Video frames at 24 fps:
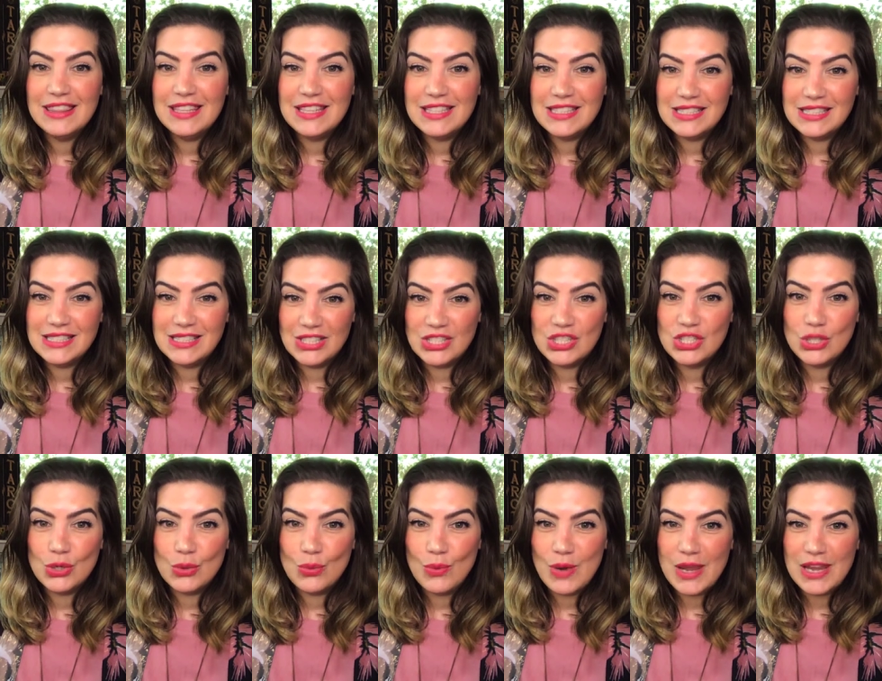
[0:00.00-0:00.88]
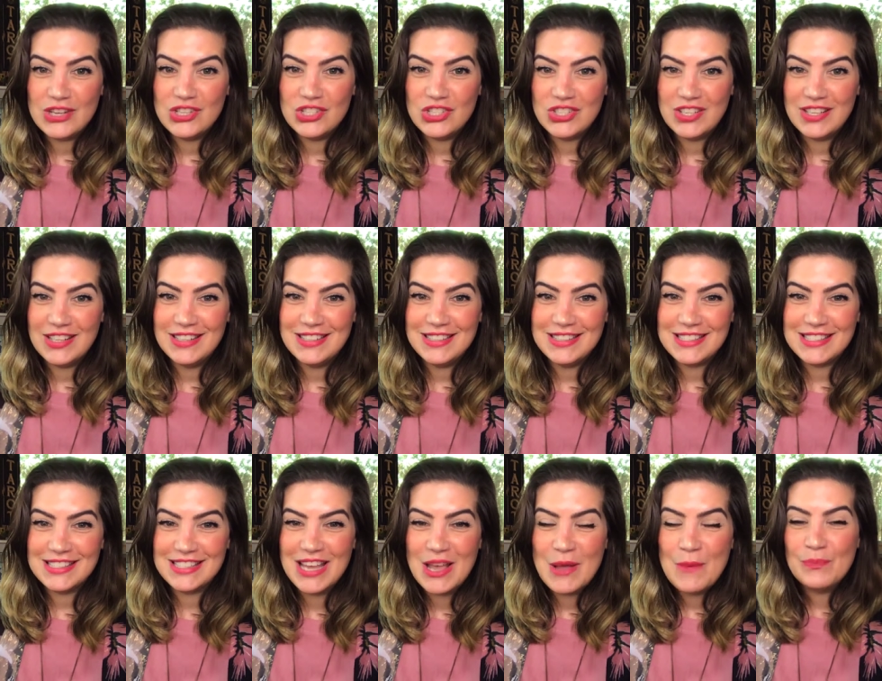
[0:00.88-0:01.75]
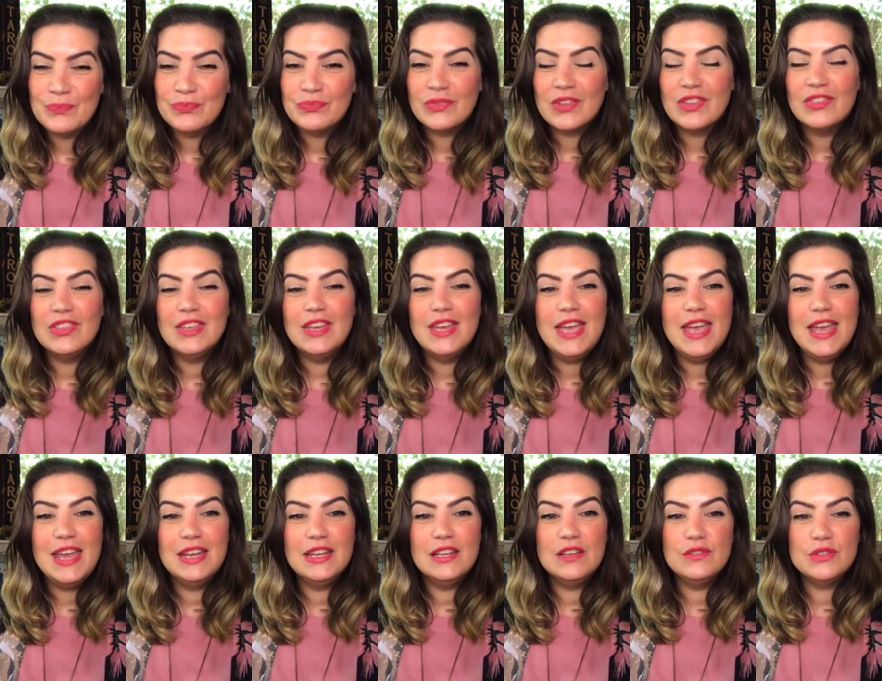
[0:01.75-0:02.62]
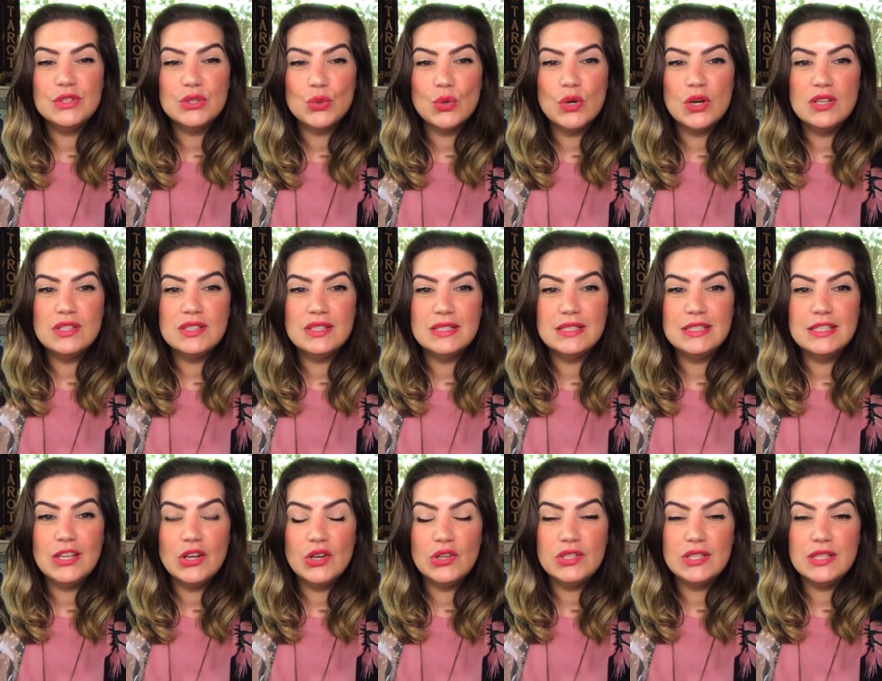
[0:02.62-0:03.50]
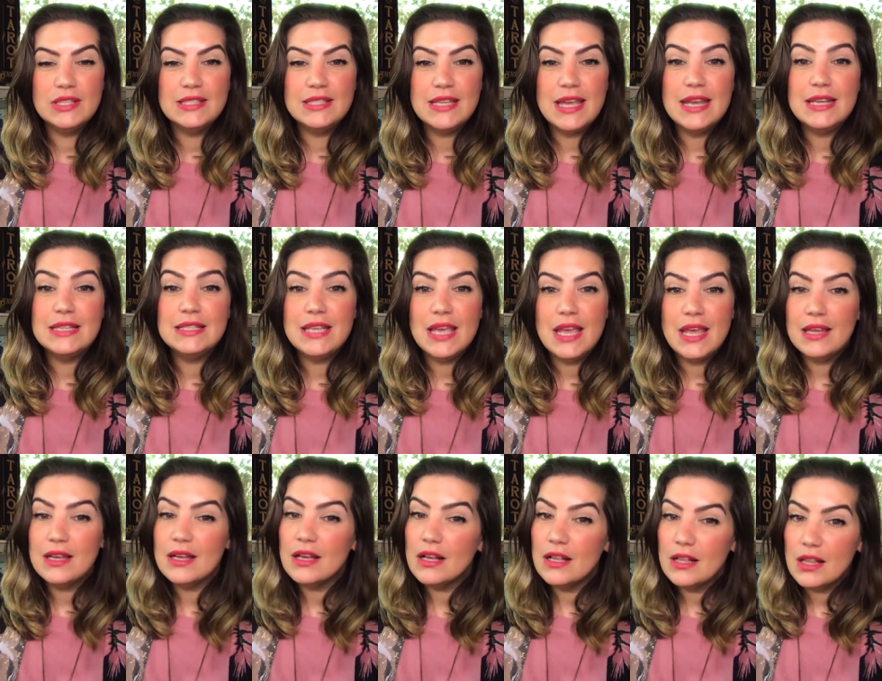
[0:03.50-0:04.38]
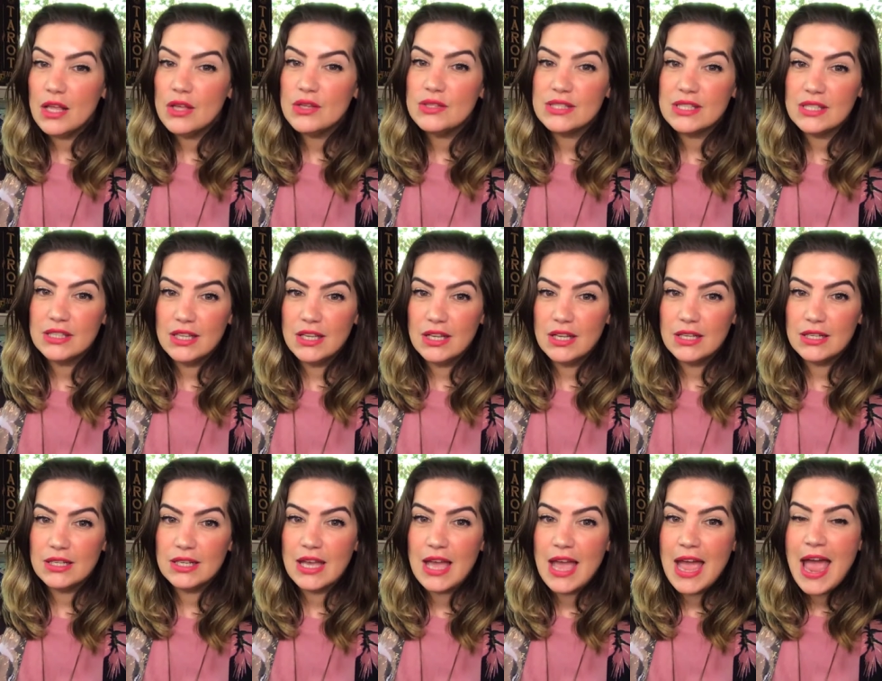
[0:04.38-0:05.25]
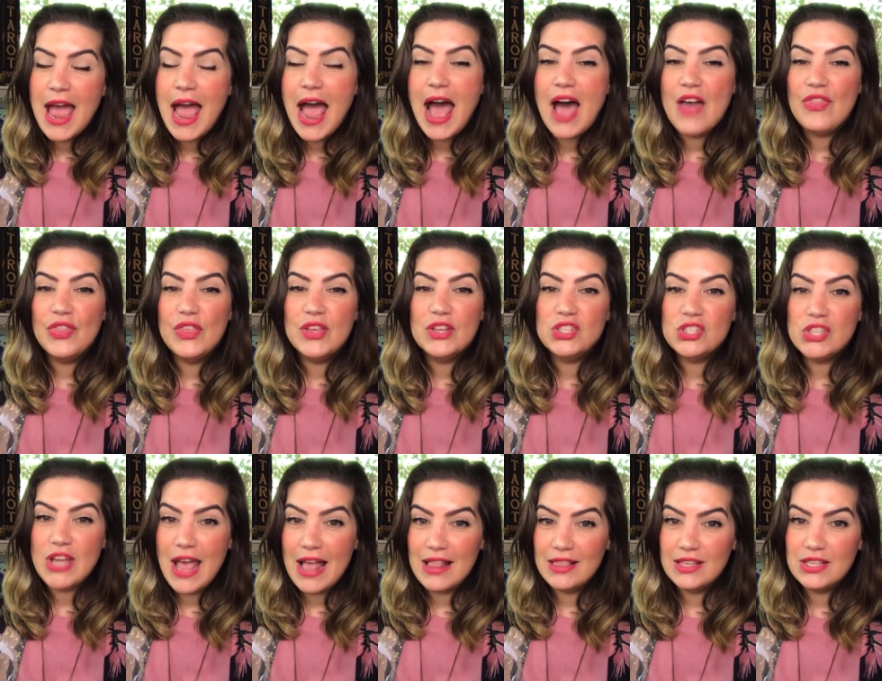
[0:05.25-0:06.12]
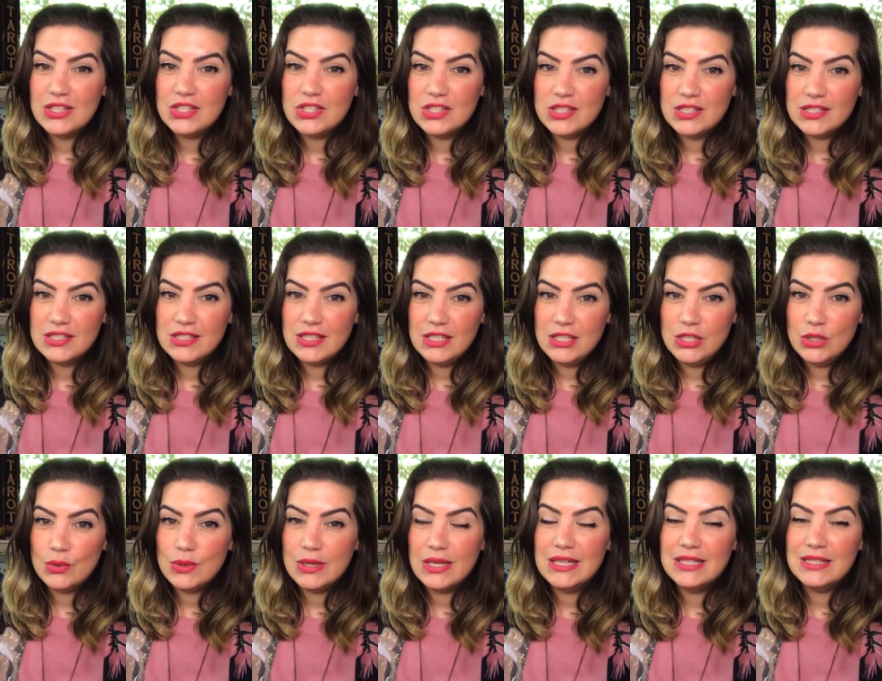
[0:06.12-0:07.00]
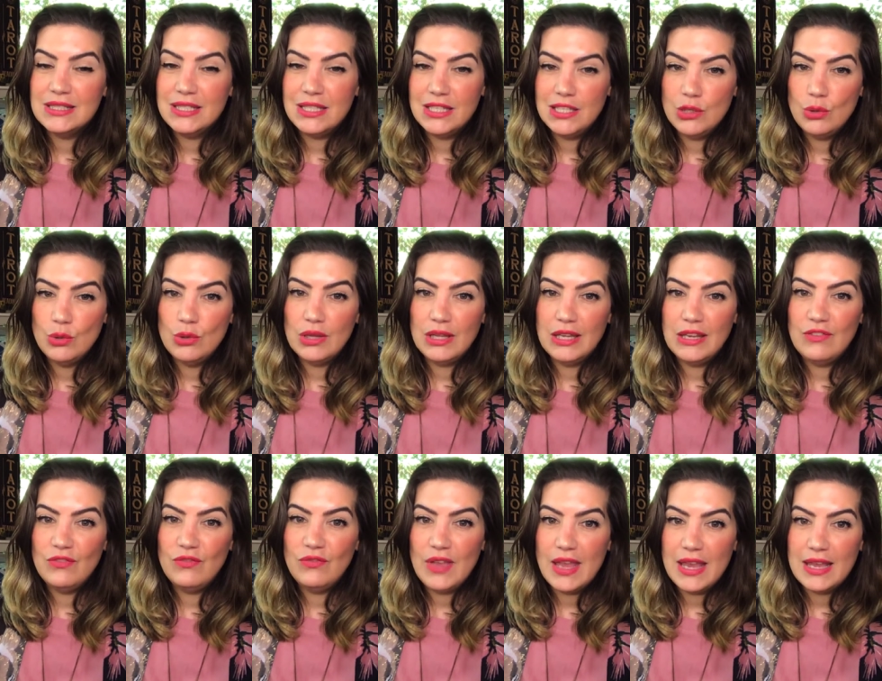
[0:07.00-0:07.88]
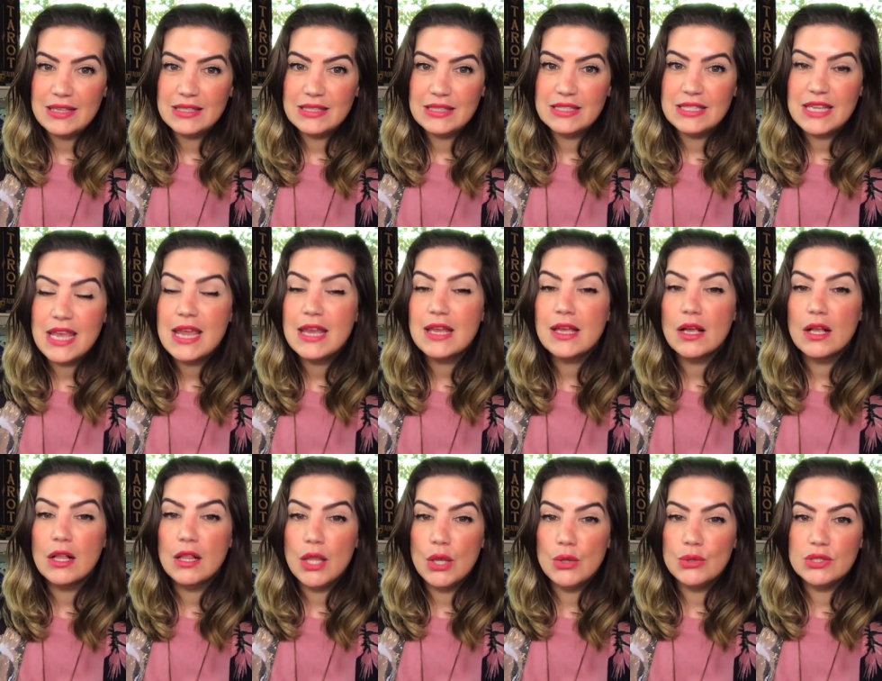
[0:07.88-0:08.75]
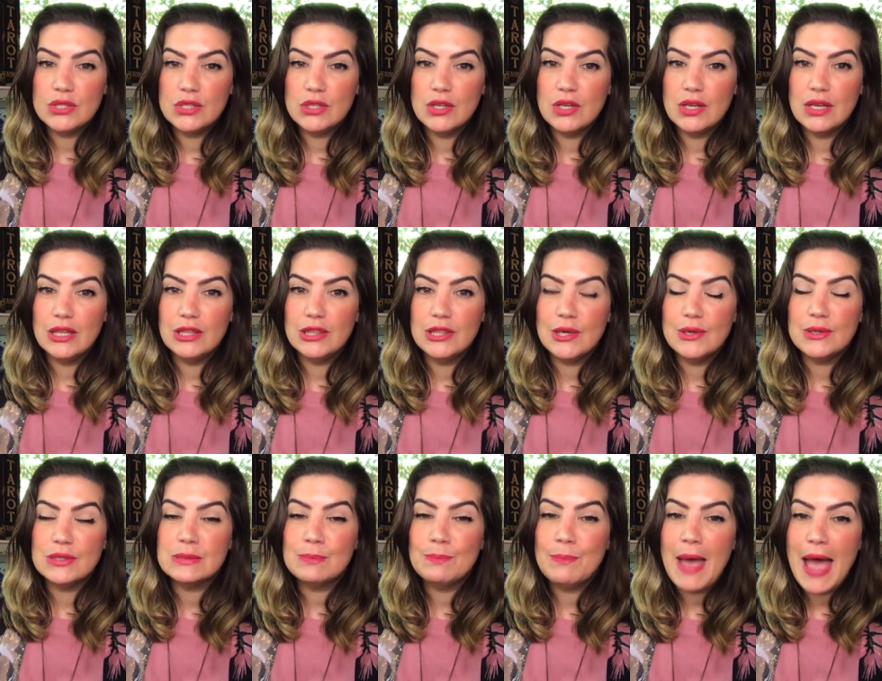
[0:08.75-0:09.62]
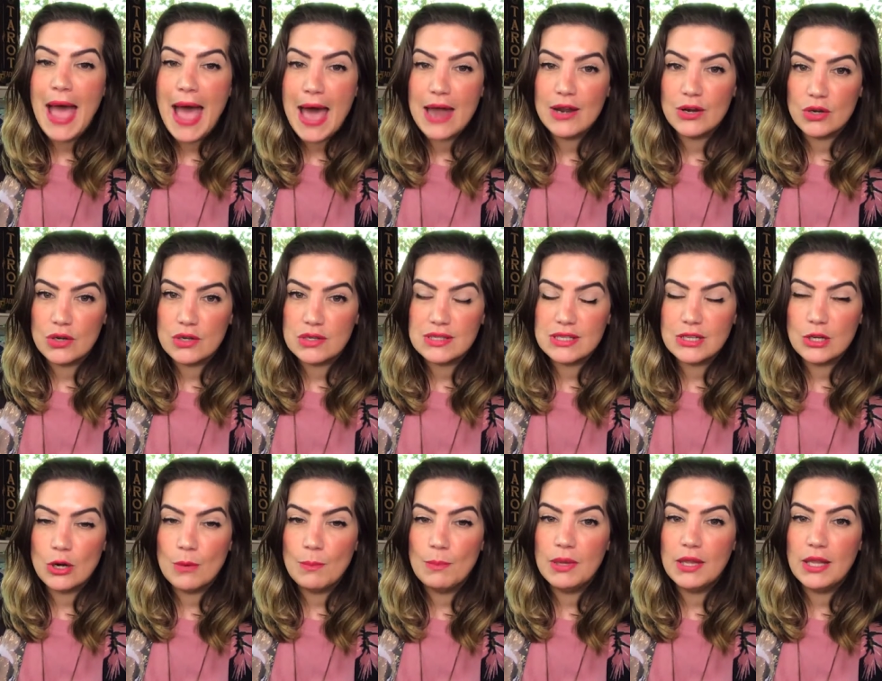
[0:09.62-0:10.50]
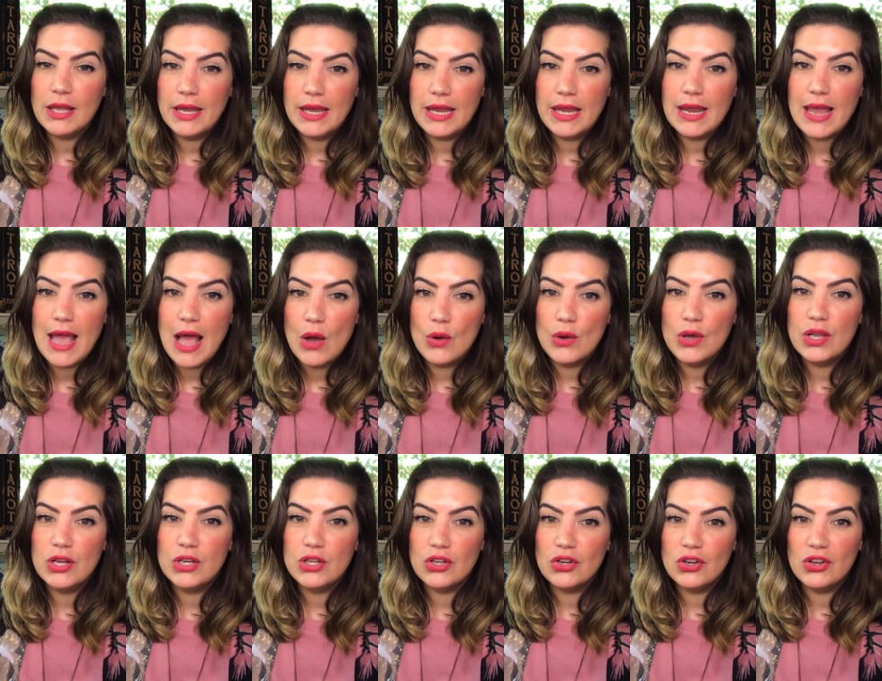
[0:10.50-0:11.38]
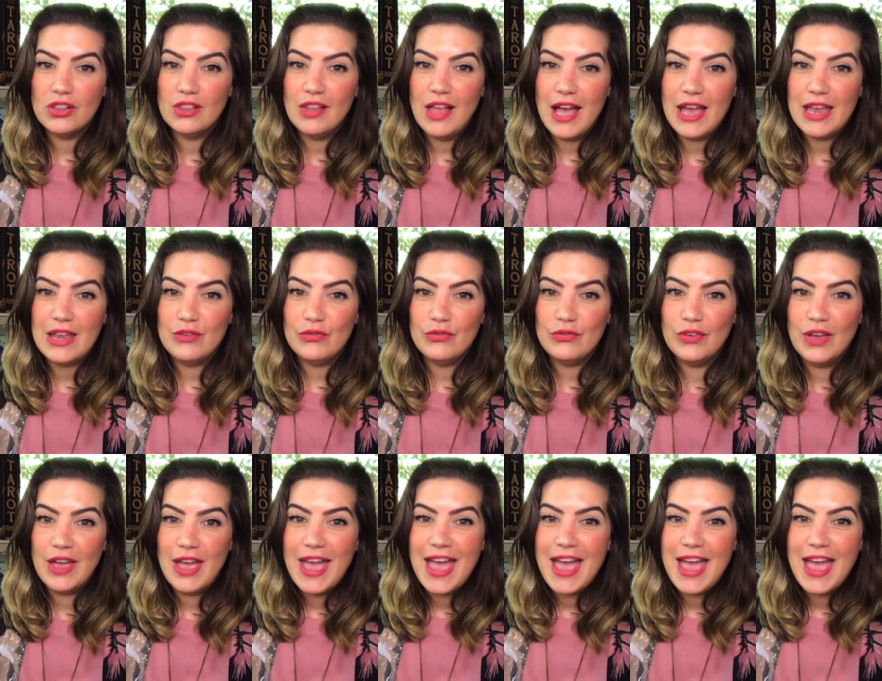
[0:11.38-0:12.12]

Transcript: these situations. The Eight of Swords is here to say take a close look at the challenges that you continually face. Take a close look at those patterns that are playing out in your life